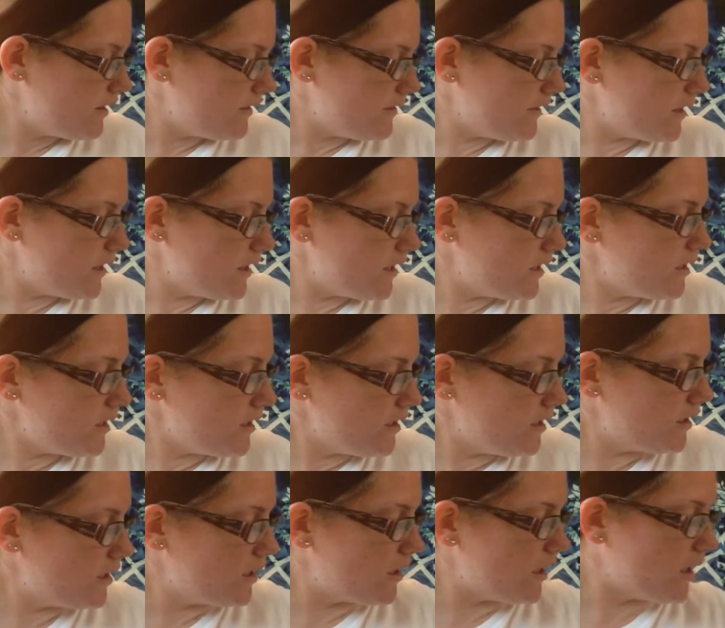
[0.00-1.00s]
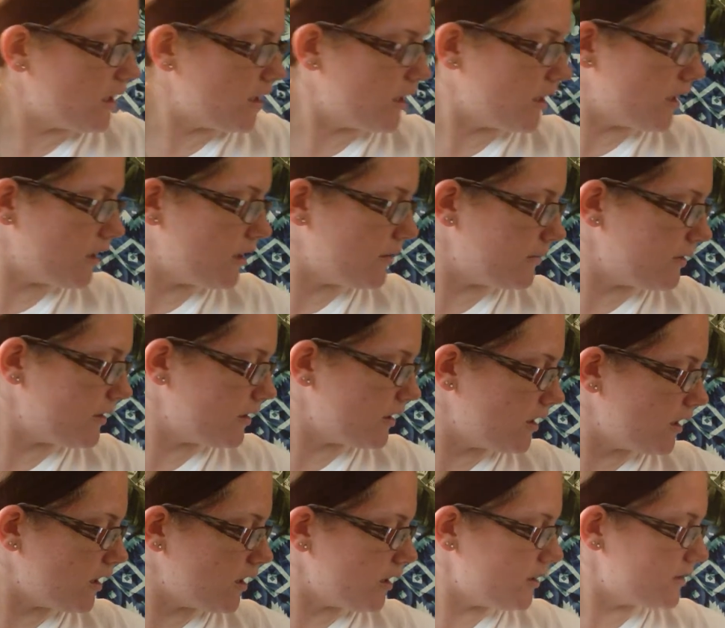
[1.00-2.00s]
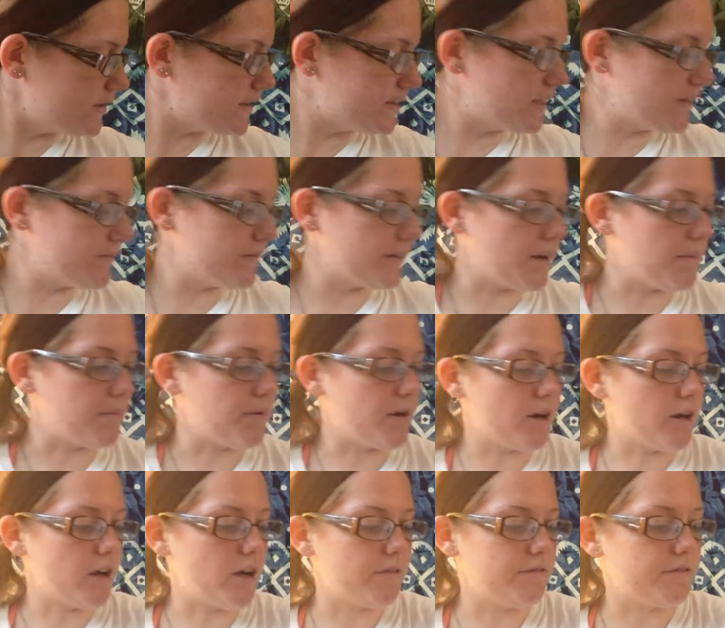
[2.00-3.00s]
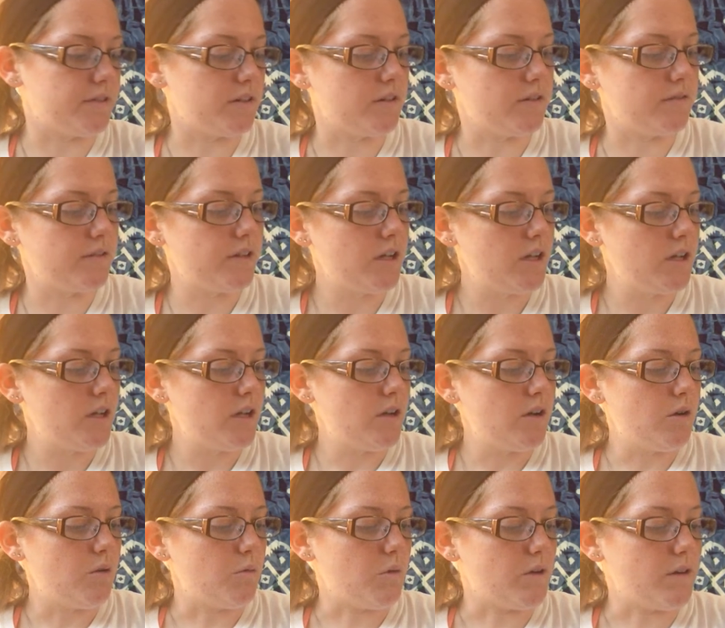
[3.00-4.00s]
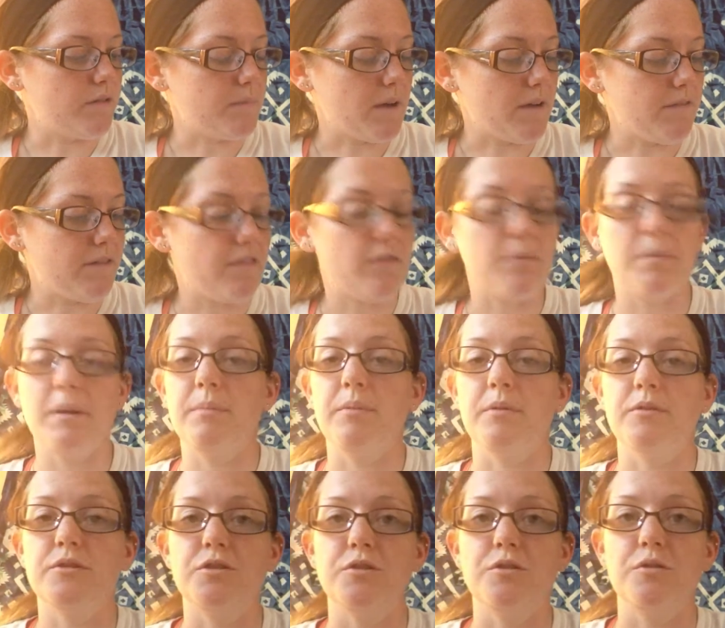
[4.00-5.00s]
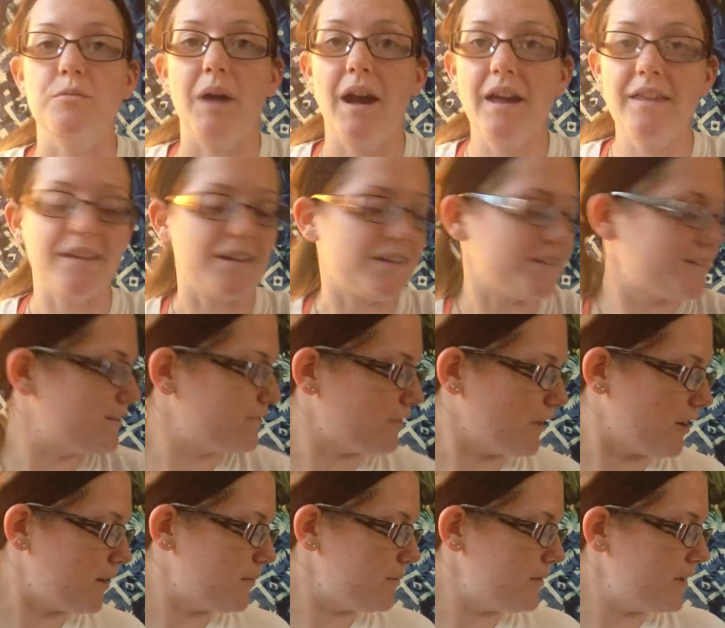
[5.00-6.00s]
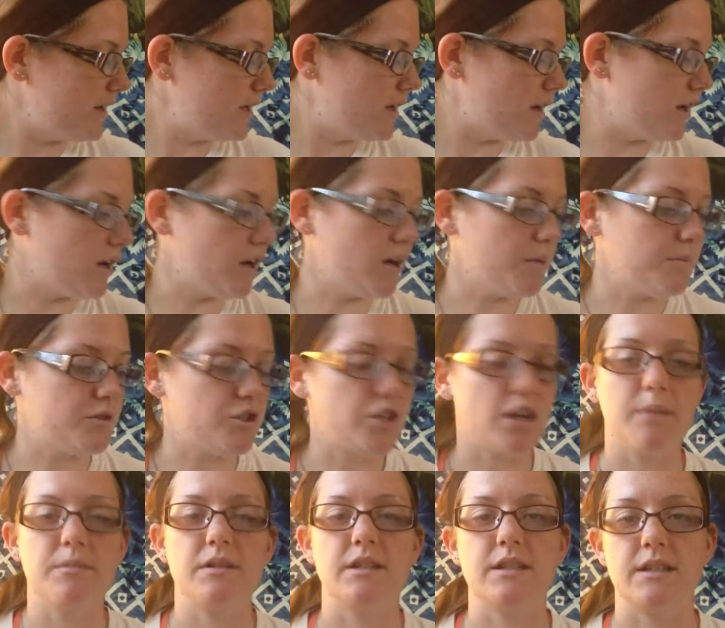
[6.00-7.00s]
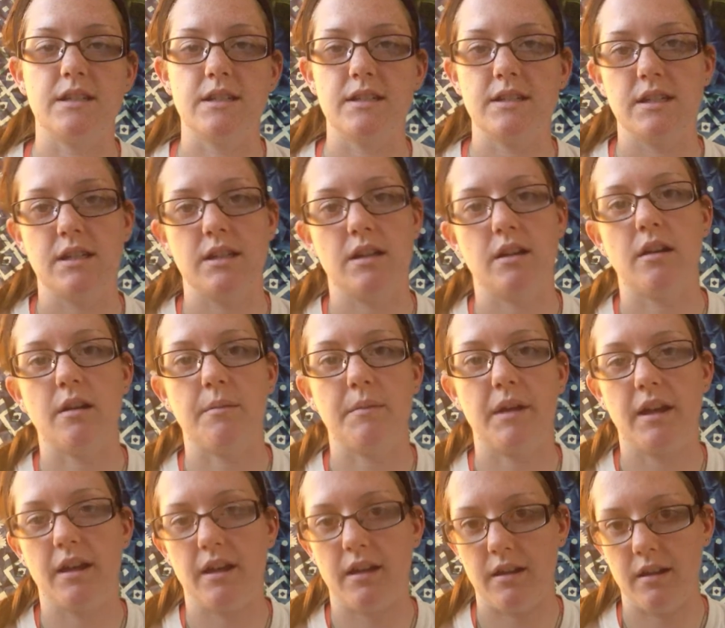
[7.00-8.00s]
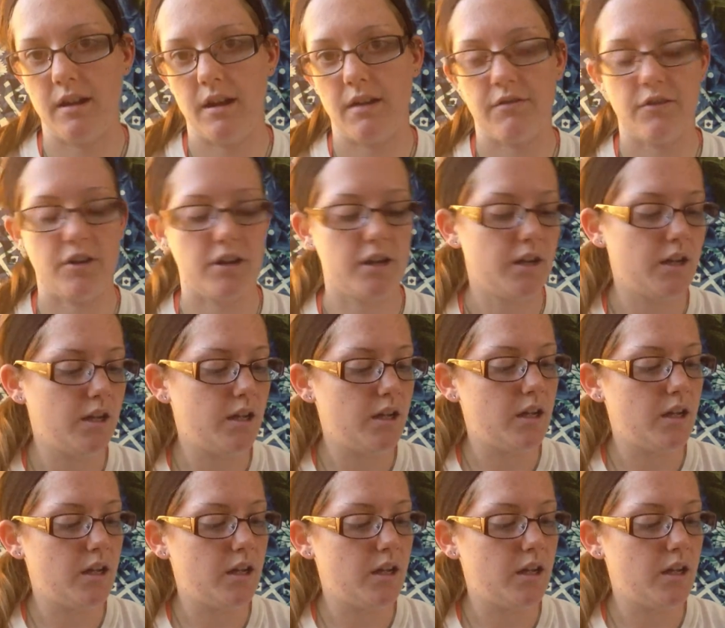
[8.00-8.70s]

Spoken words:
Then, stuff that I bought off of one of my favorite people to buy things from, Jam Dizzy Dizzy, aka Everett.